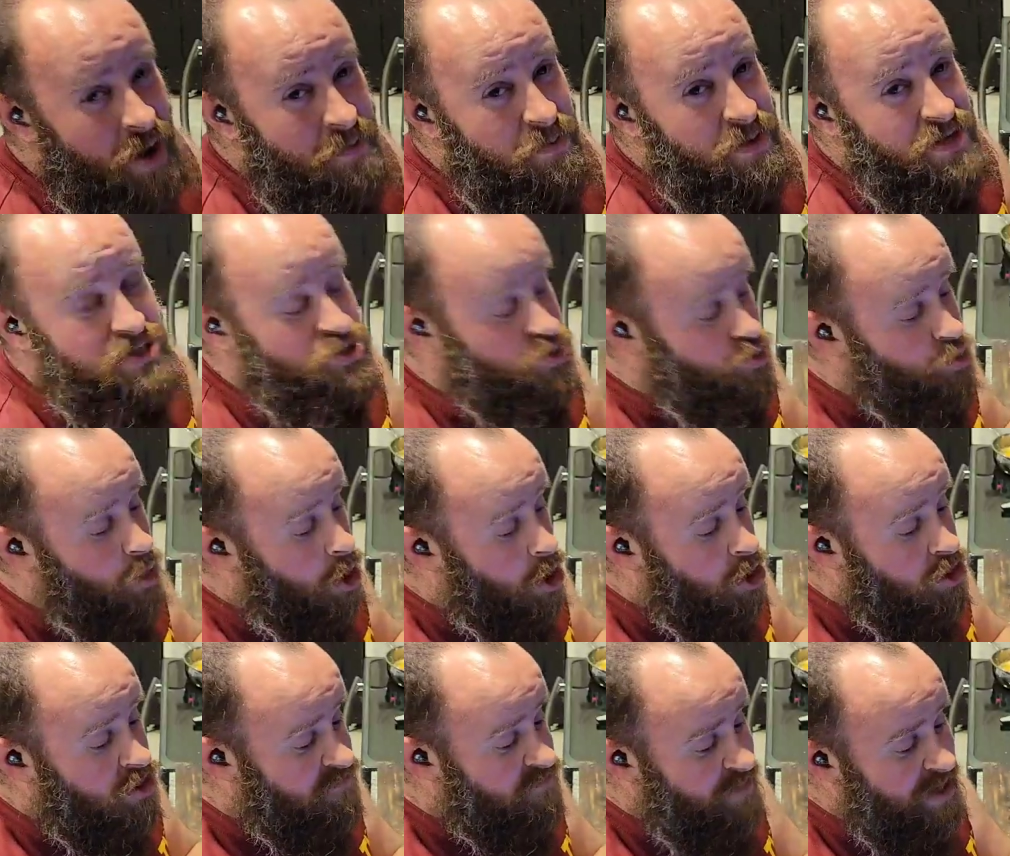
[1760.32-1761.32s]
weapon to
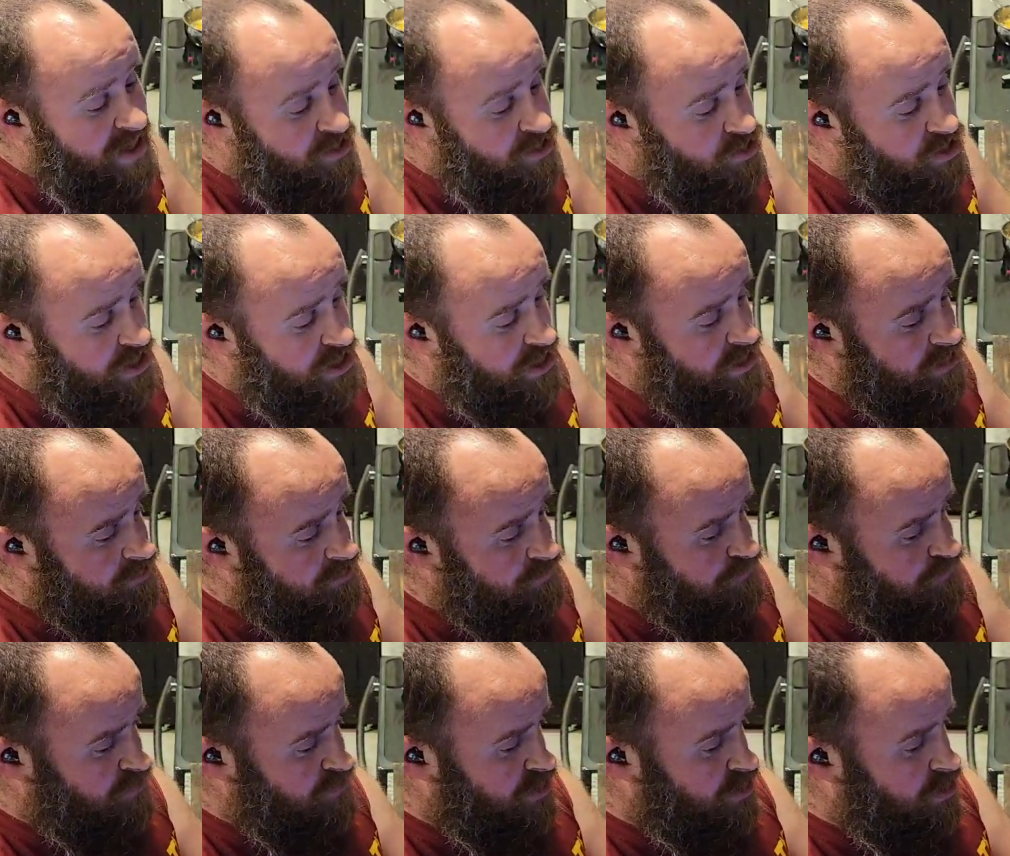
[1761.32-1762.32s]
all of my cooking.
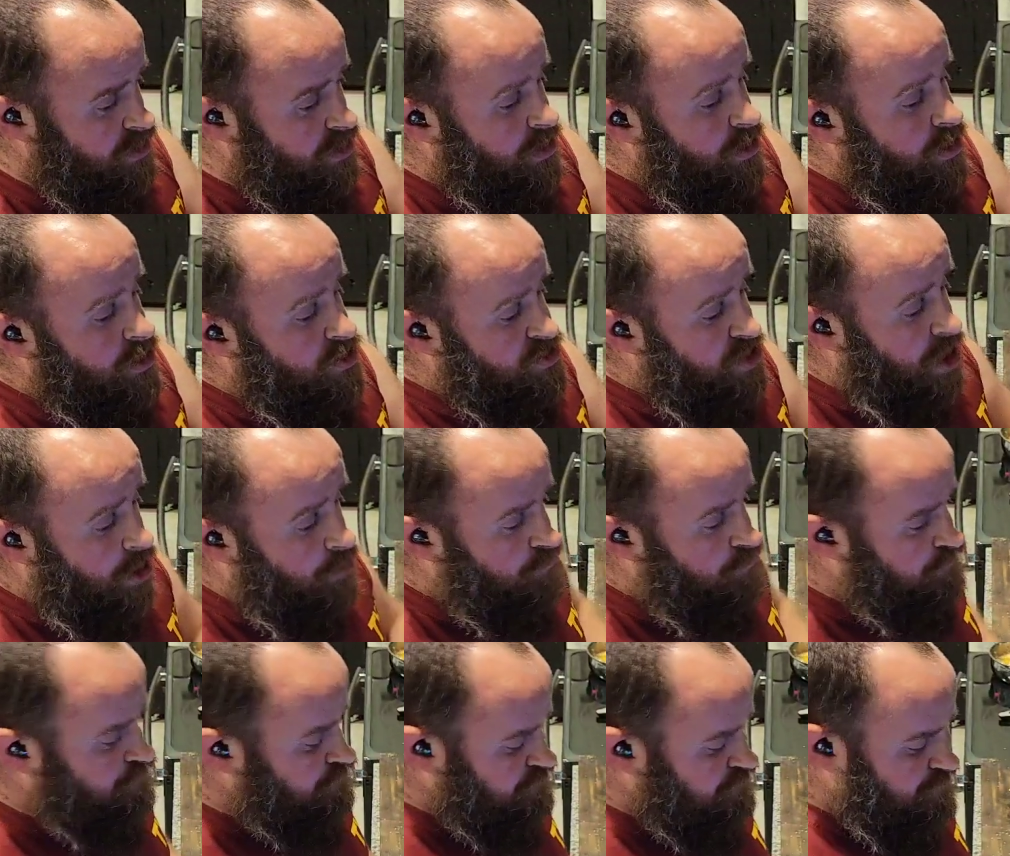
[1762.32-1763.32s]
So,
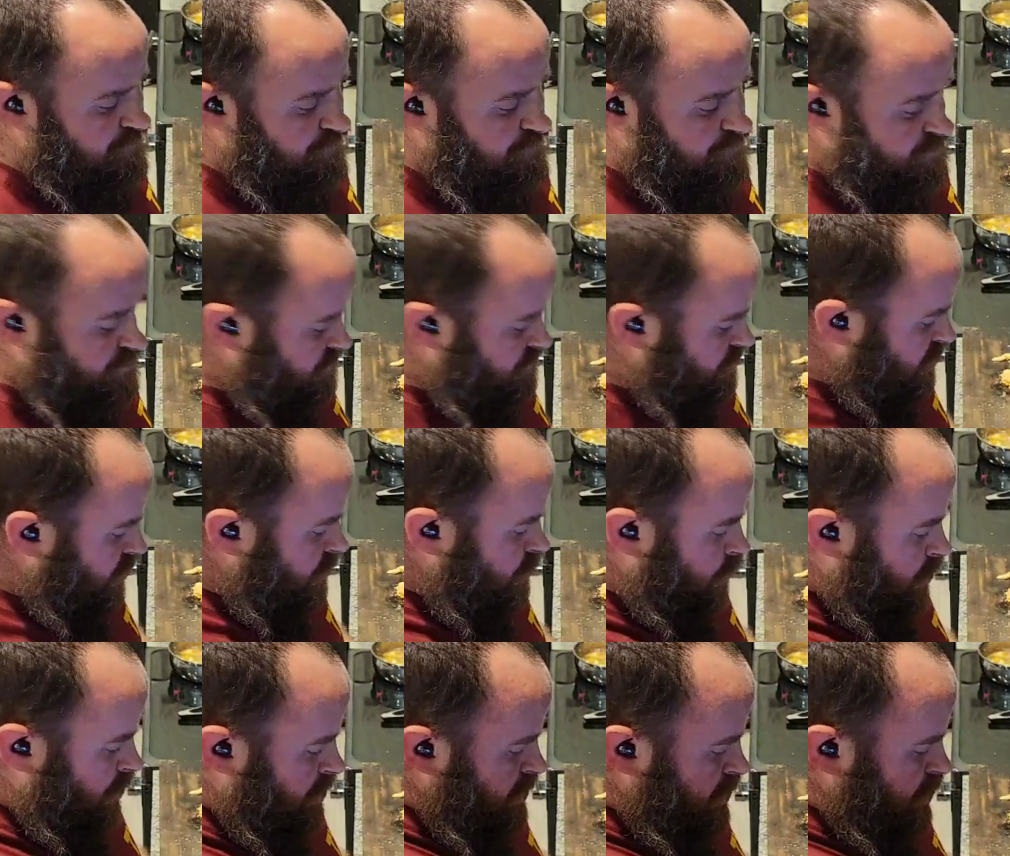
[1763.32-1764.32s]

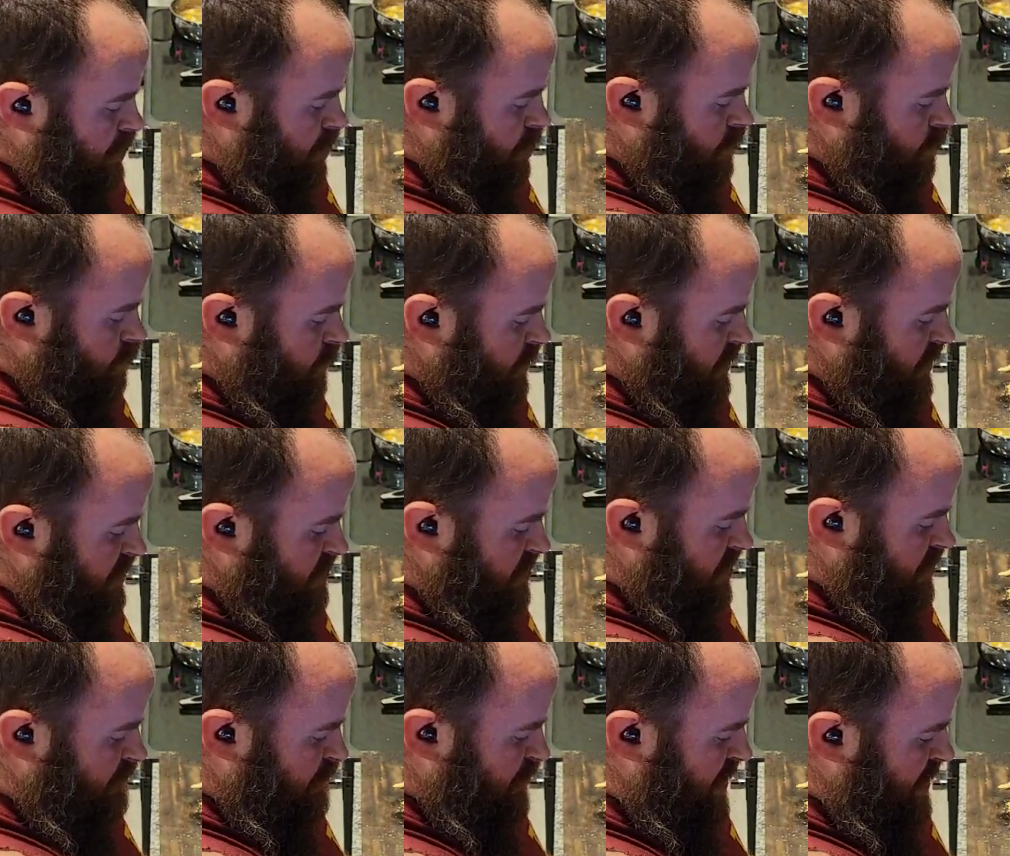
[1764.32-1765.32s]
we're going to go with
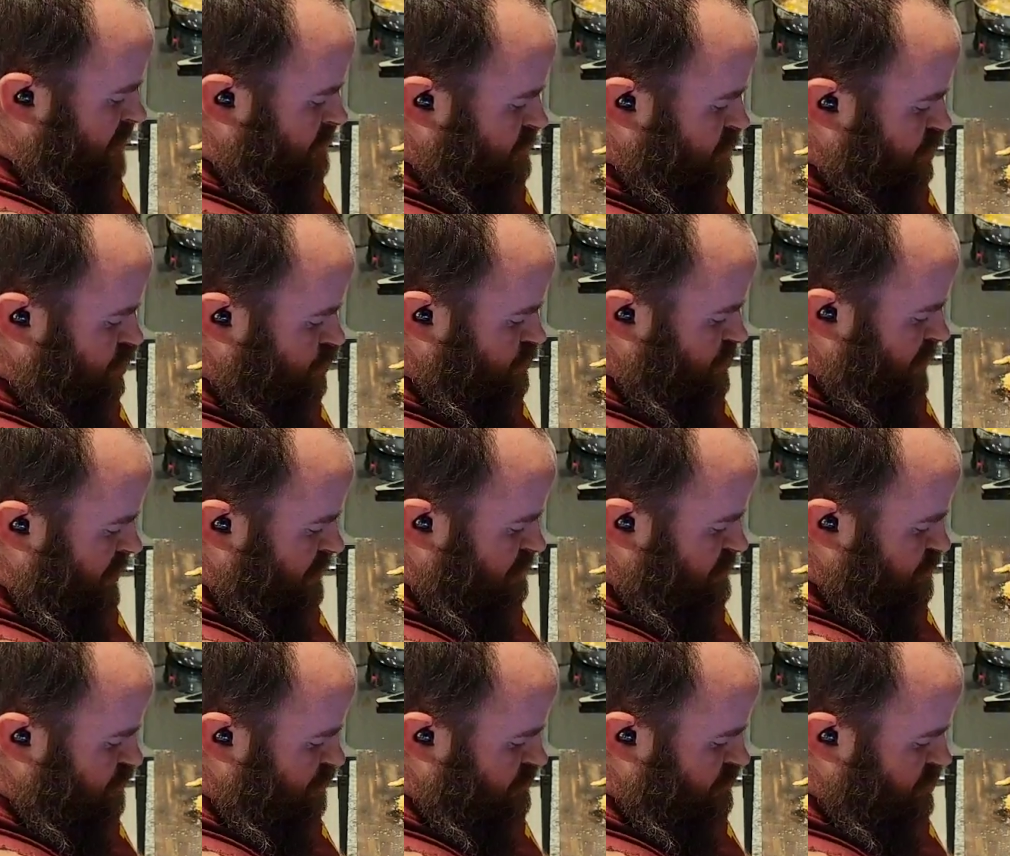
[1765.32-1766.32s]
about 2
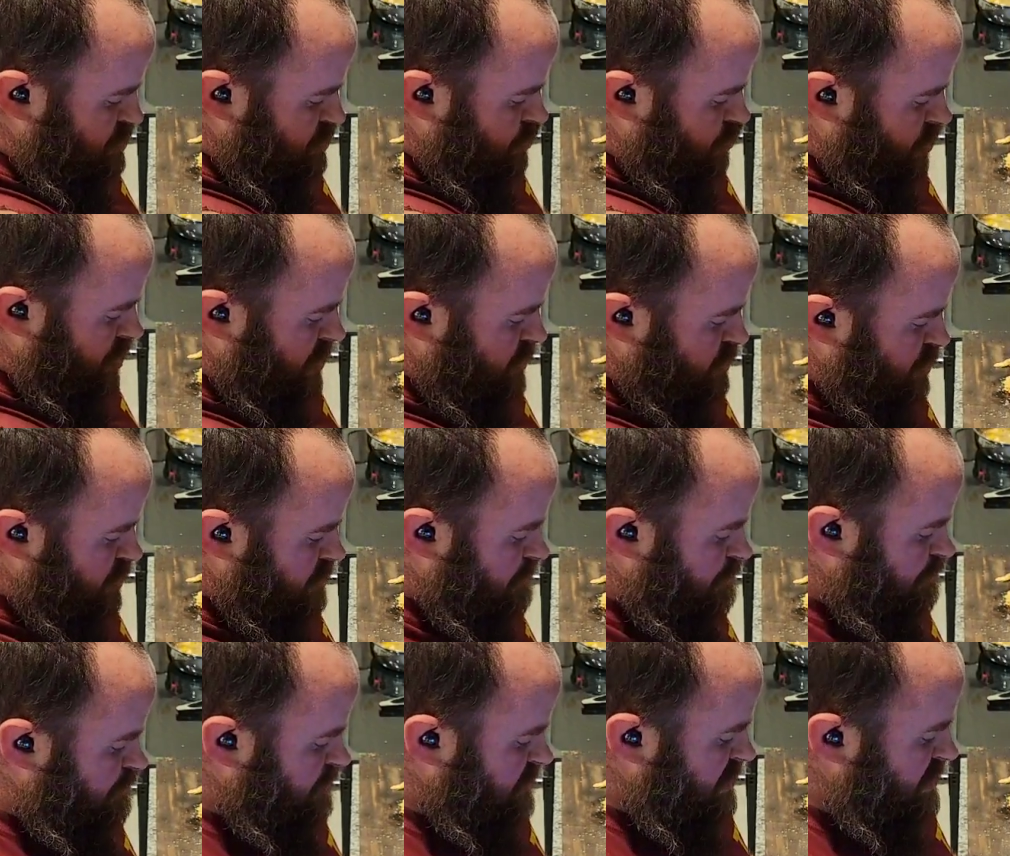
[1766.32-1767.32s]
tablespoons of sriracha.
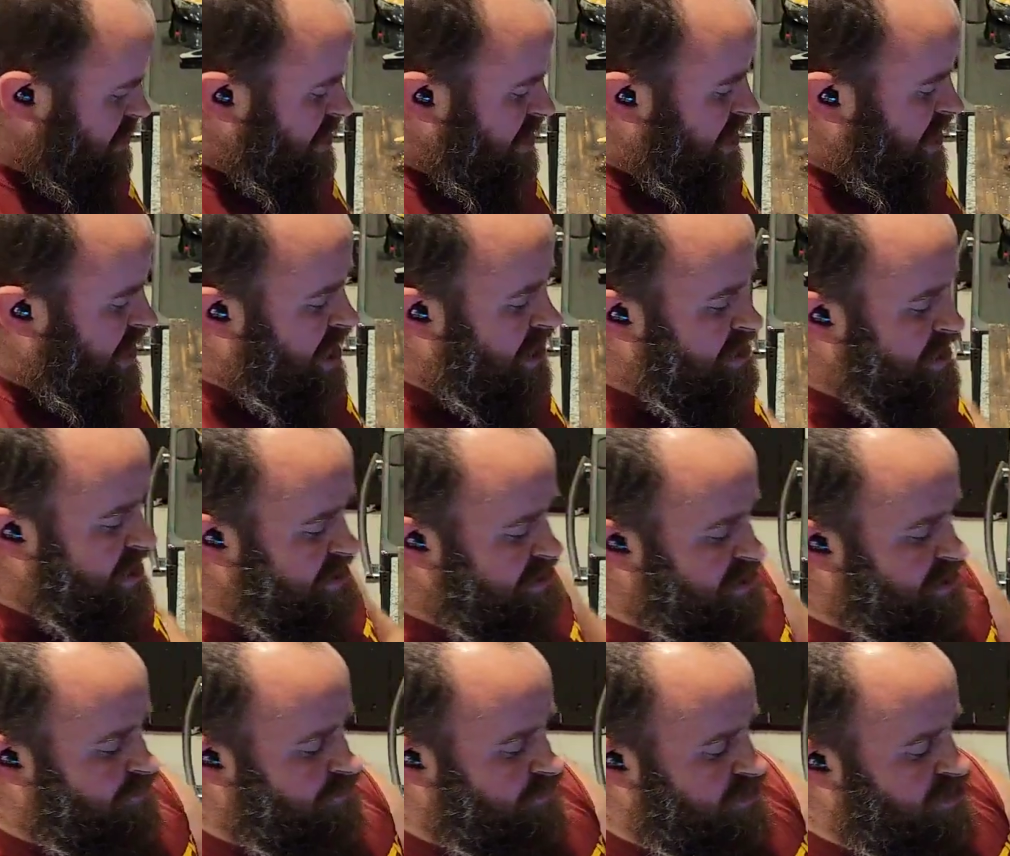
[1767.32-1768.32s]
I
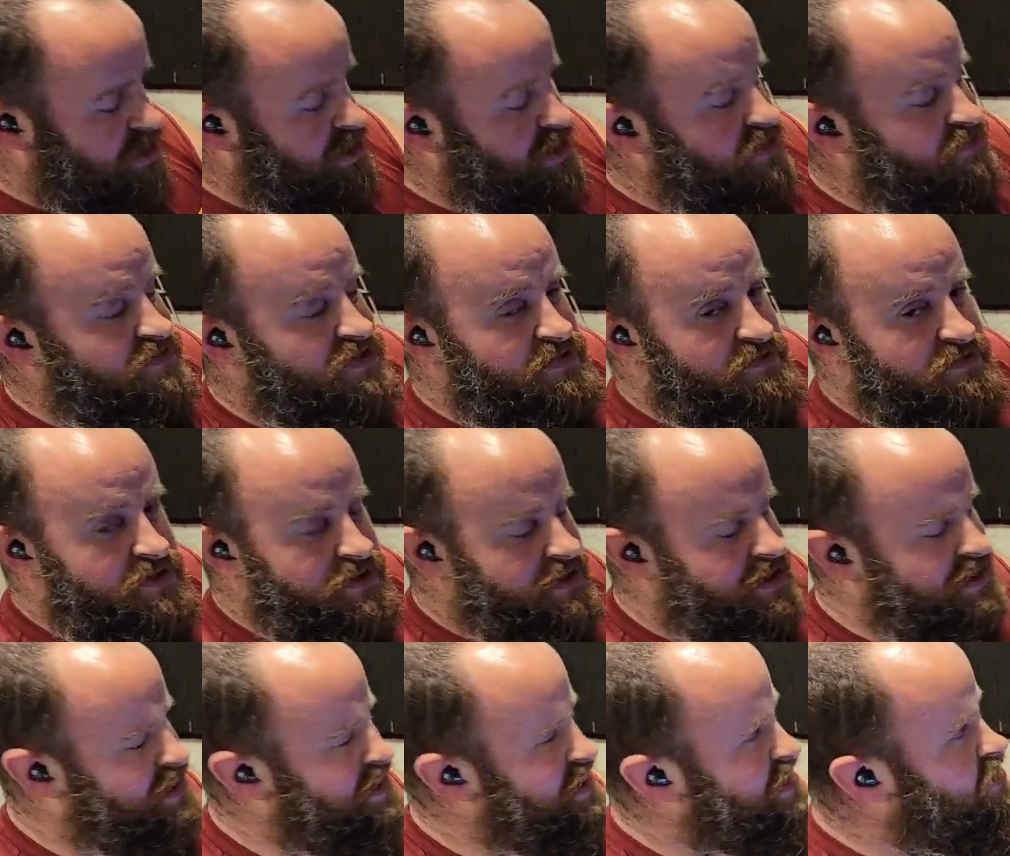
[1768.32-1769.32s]
like the
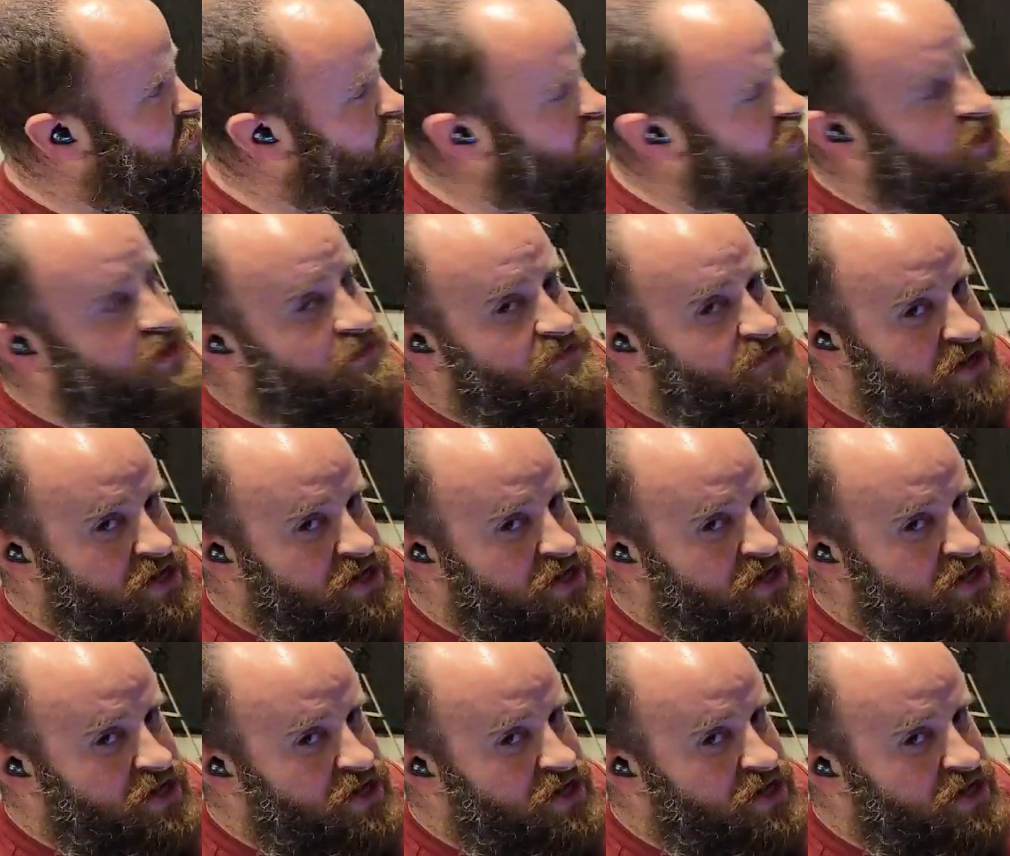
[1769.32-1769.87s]
little bit of the